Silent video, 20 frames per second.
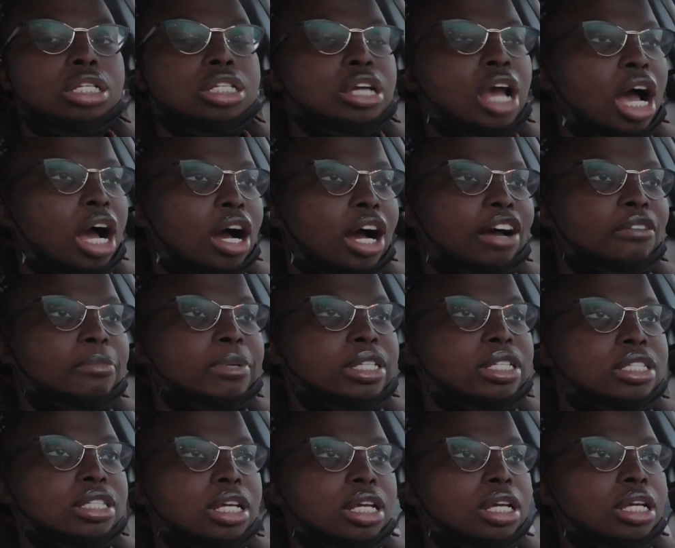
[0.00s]
Child, I've
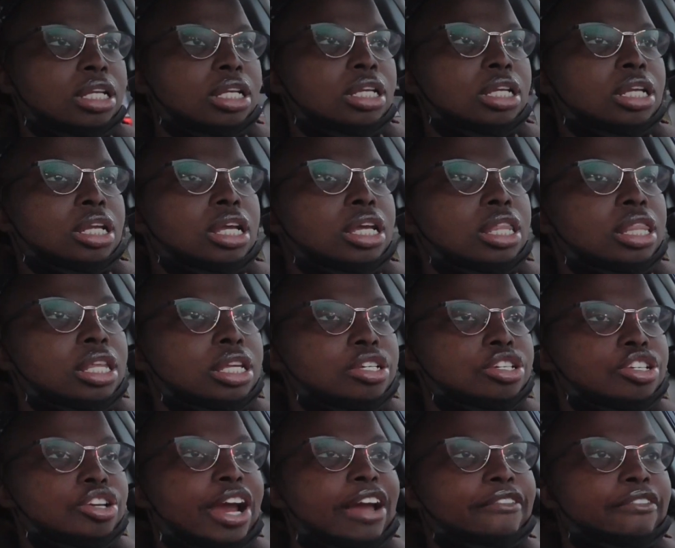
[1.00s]
been sitting in
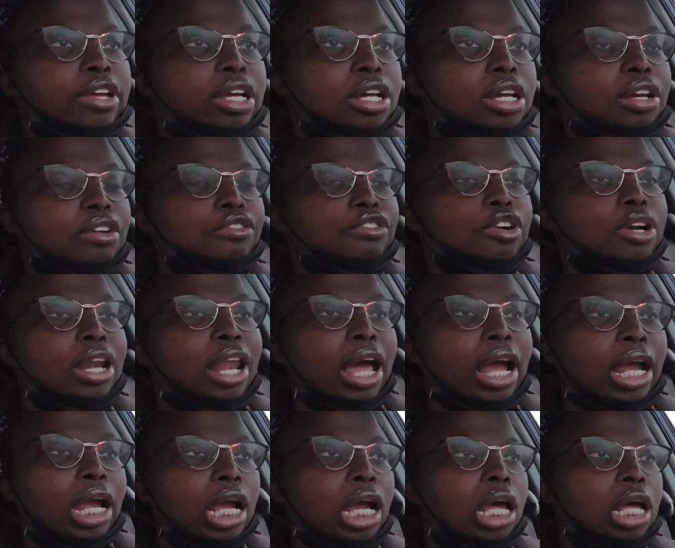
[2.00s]
this traffic for
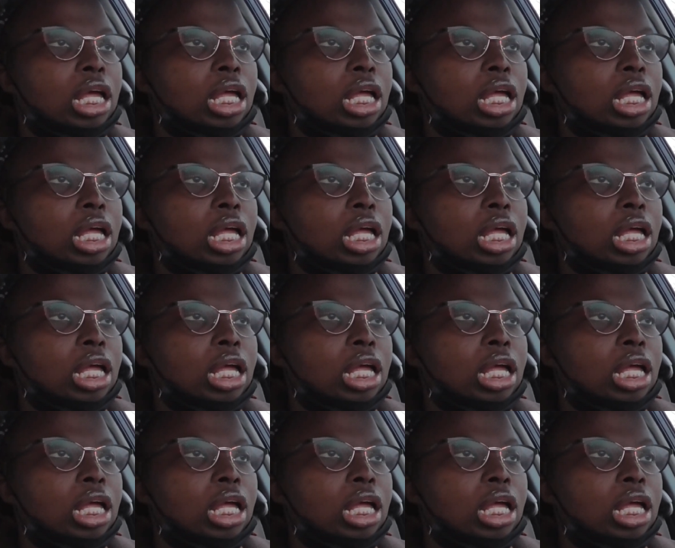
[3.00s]
like